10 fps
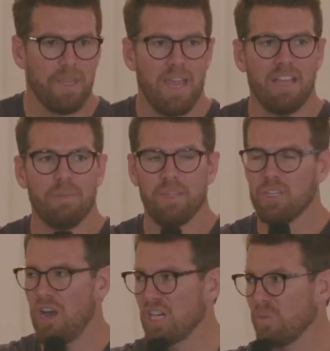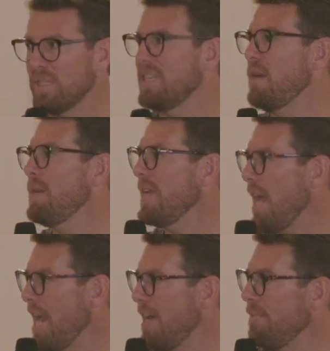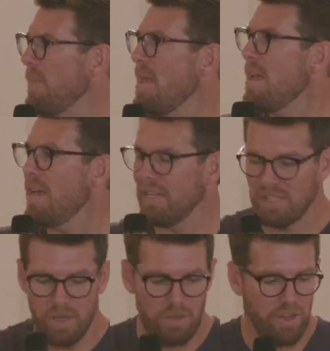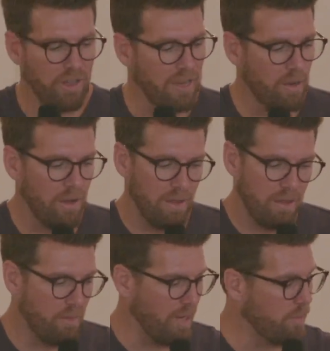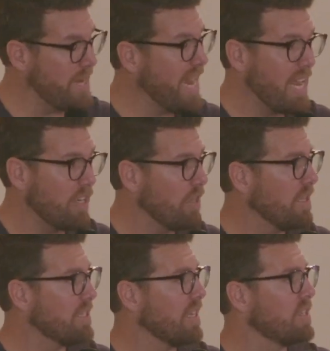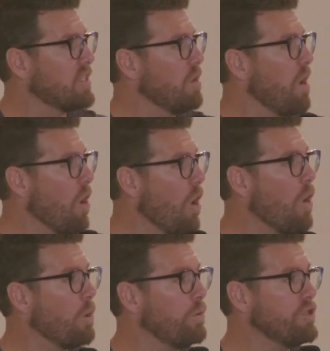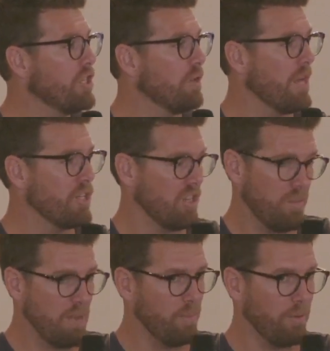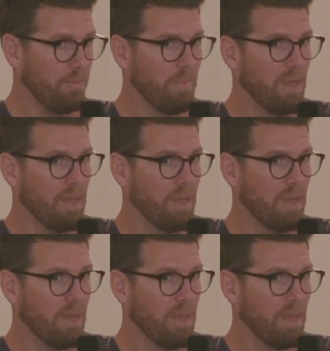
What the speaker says: Caleb and Joshua, say we can. And so they're like, we can't do this. And so a whole generation of people